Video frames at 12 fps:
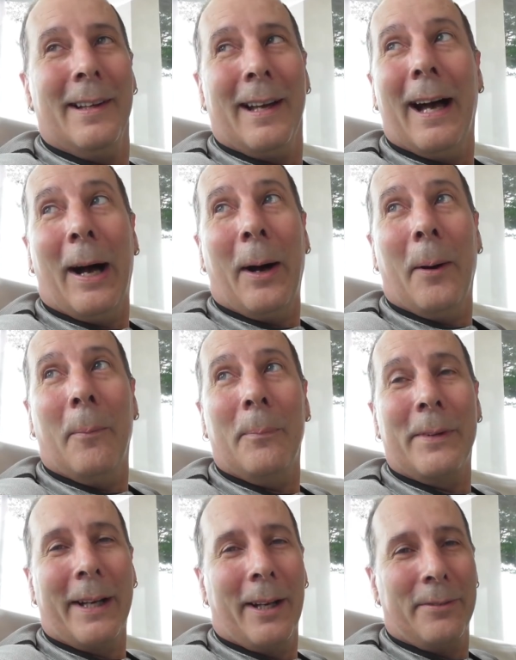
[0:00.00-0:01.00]

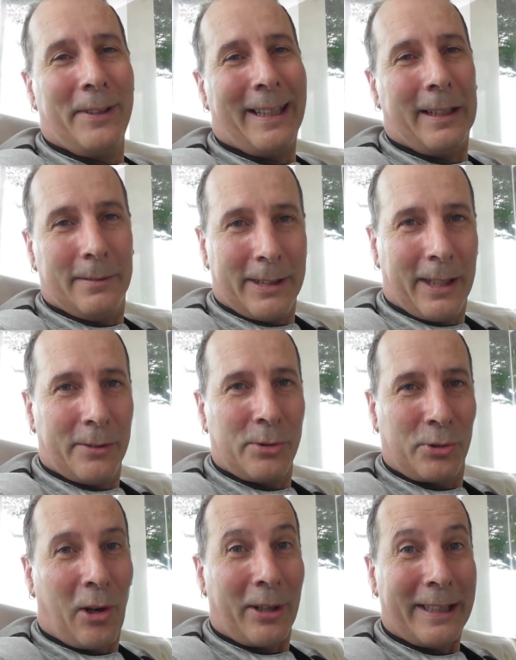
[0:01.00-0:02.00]
a fairly
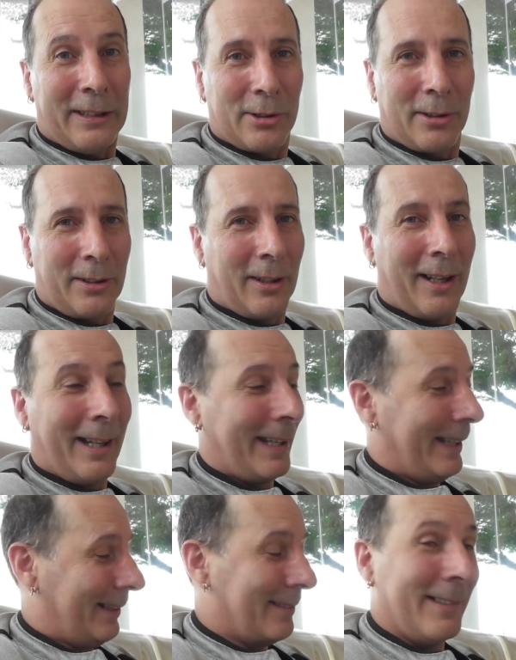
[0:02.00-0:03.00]
stocky sort of guy,
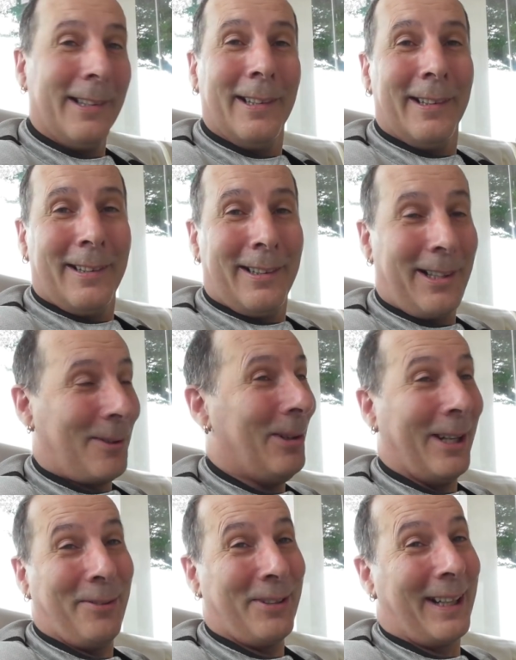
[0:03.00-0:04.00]
and
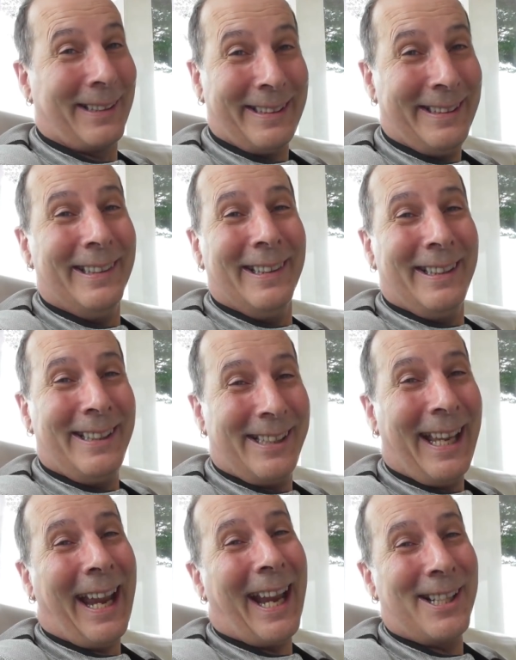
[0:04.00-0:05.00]
quite frankly, his
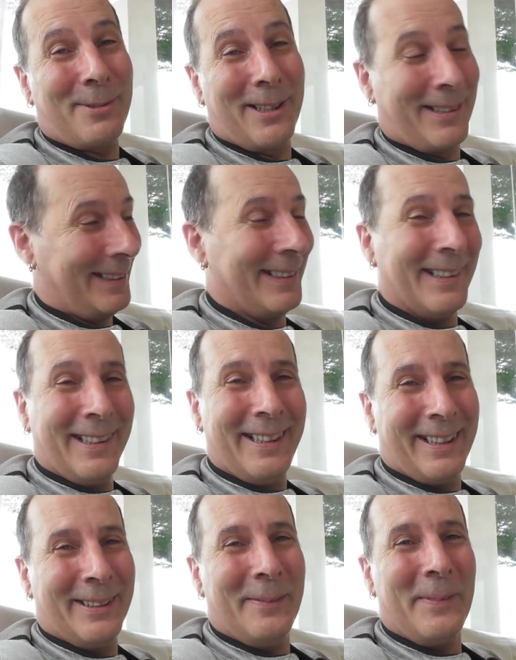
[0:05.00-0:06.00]
hands were like,
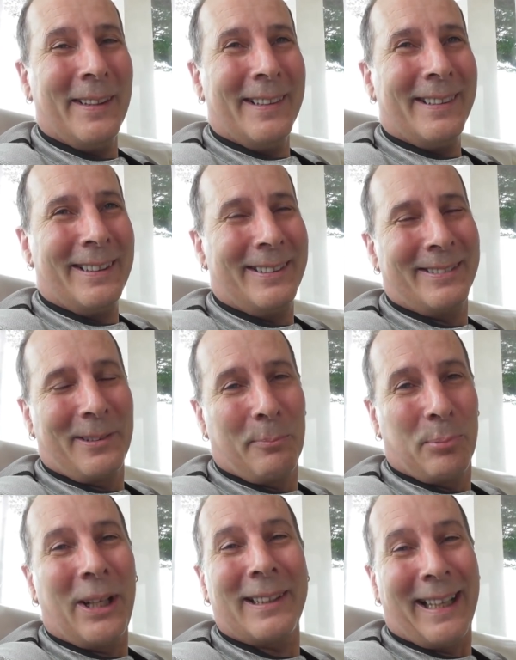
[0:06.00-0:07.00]

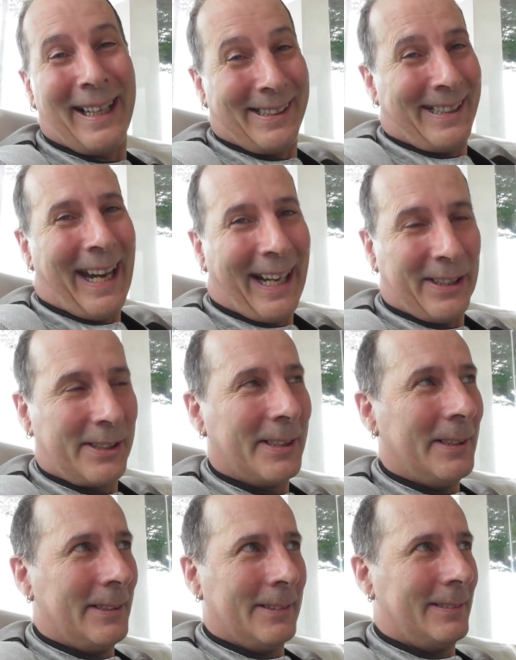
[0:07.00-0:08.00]
bricklayer's hands,
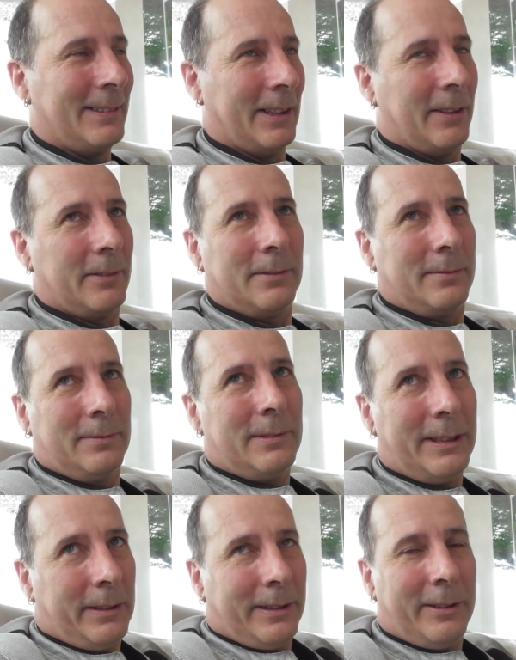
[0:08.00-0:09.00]

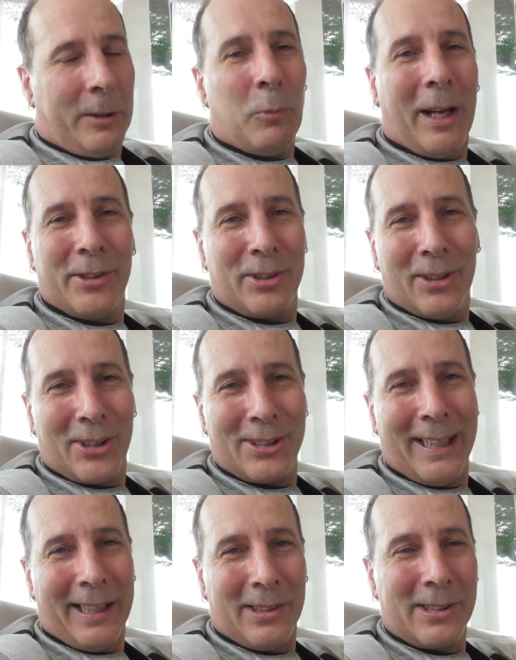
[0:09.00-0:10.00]
in one sort of
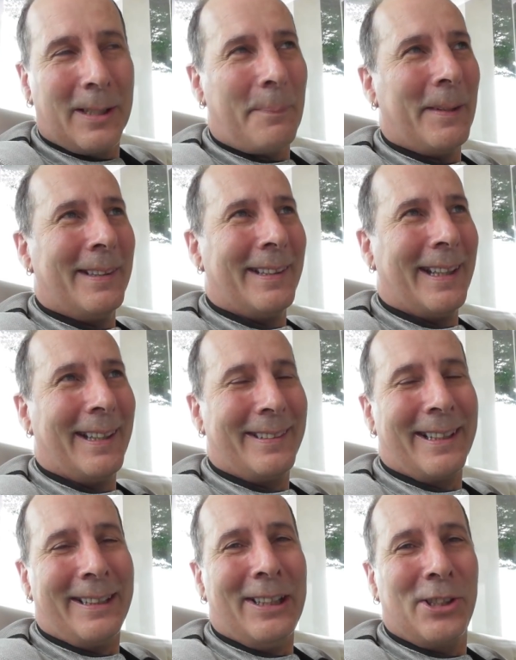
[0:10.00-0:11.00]
sense.
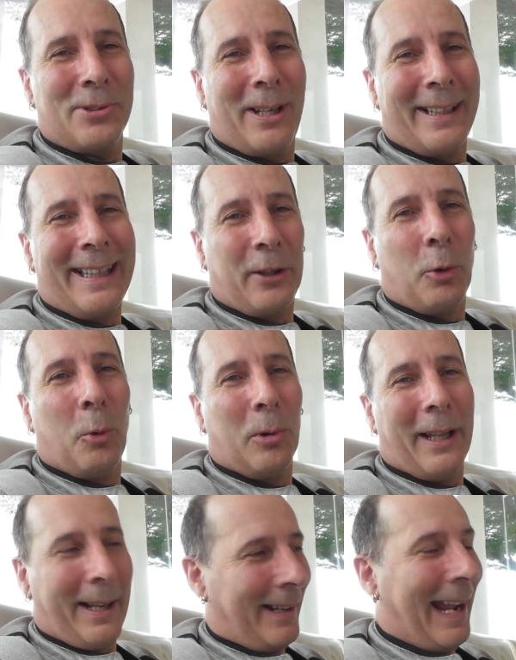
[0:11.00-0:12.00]
And he's trying to get all
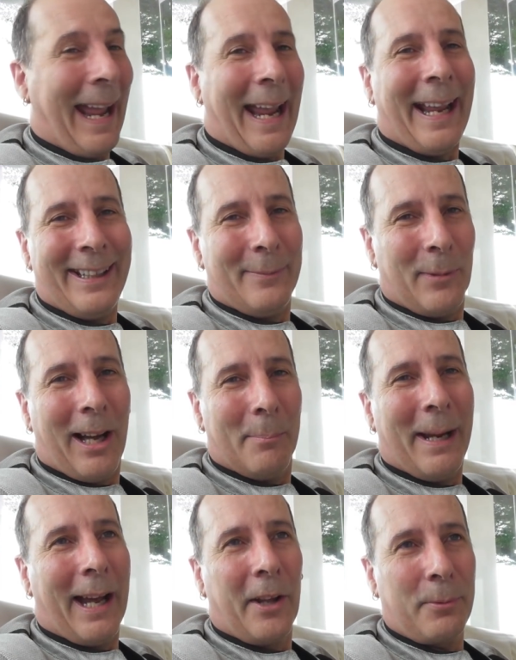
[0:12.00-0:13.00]
that hand in my
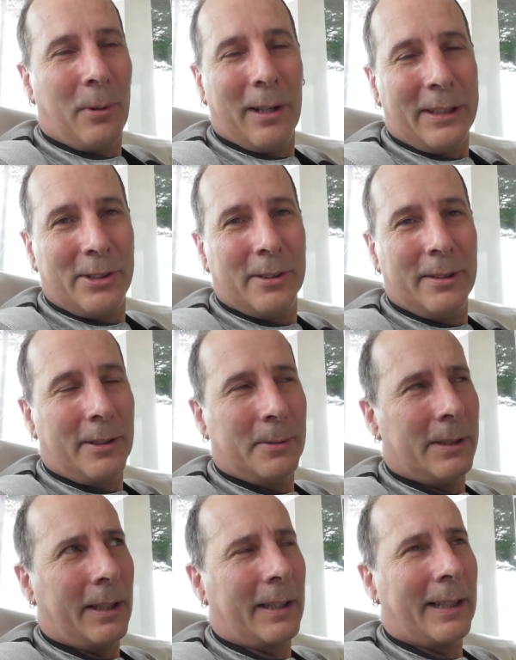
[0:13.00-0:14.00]
mouth while he's doing the
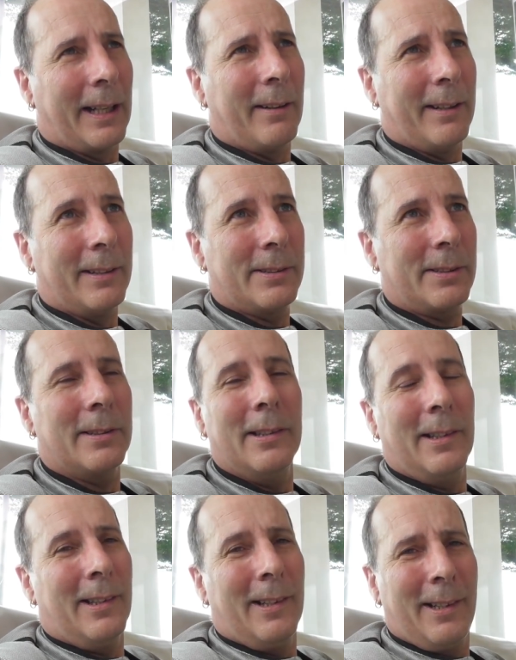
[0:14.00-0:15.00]
work, and it's
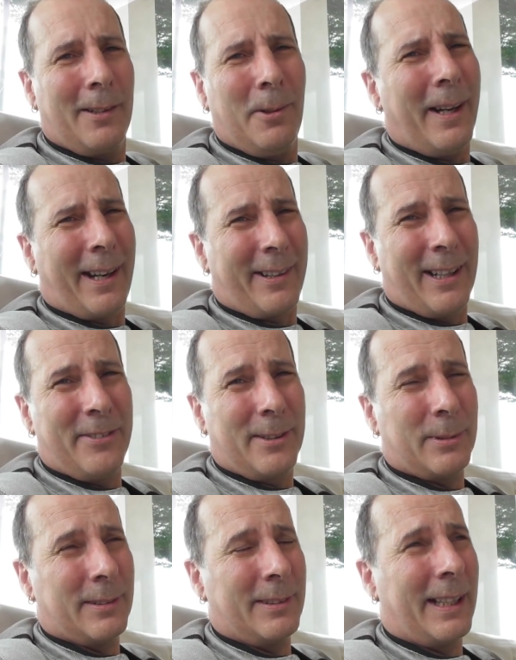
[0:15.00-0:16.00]
quite
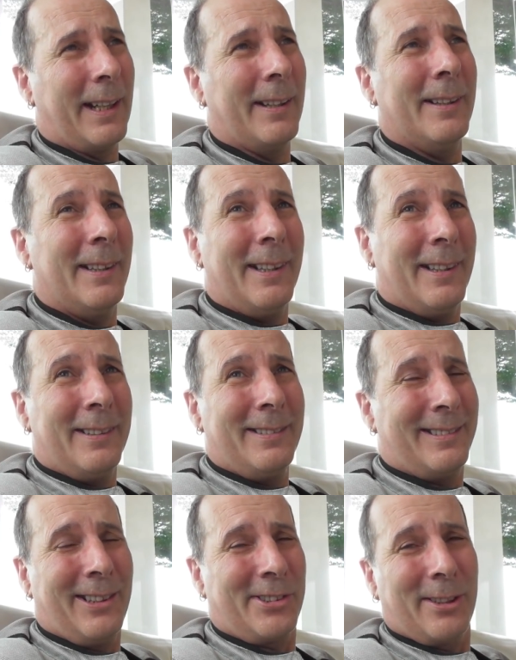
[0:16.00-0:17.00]
uncomfortable,
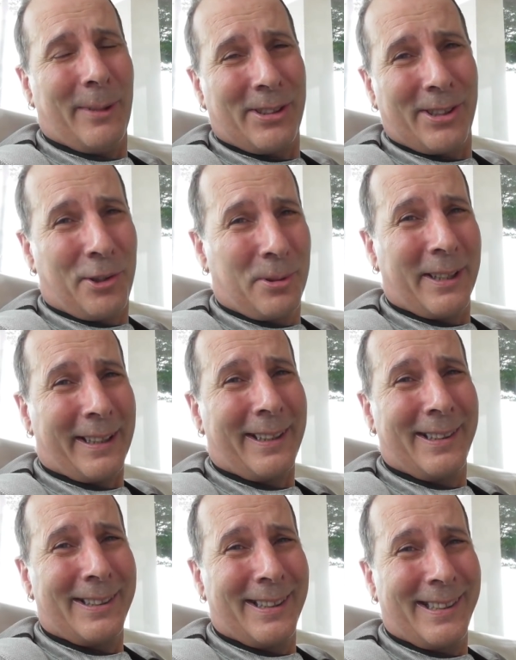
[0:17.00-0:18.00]
Not so much the drilling,
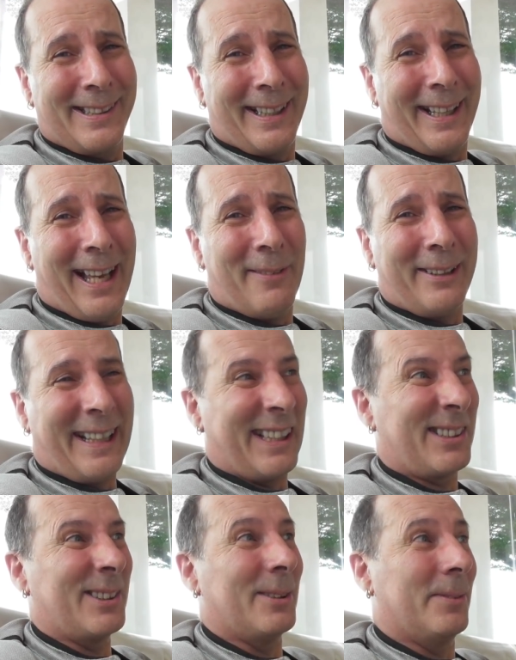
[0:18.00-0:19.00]
it's just, having
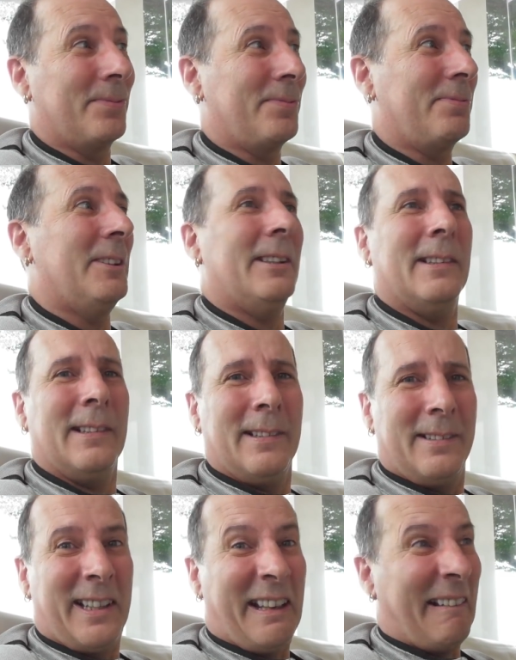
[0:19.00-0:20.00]
that sort of,
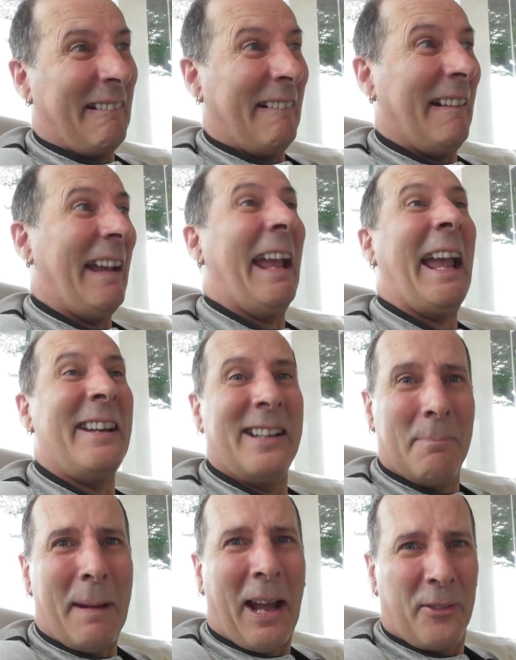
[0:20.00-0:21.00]
hand
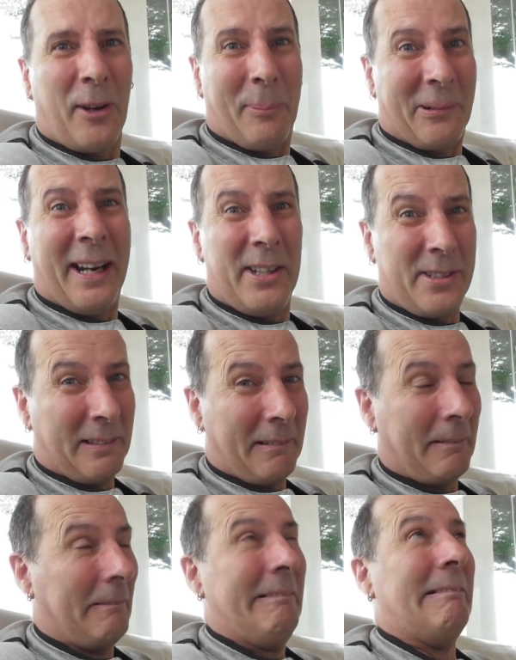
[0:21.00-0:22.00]
in mouth operation.
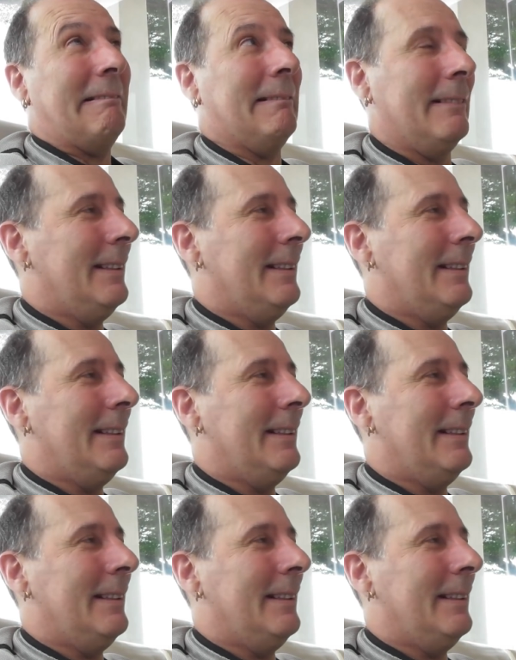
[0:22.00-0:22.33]
Ugh.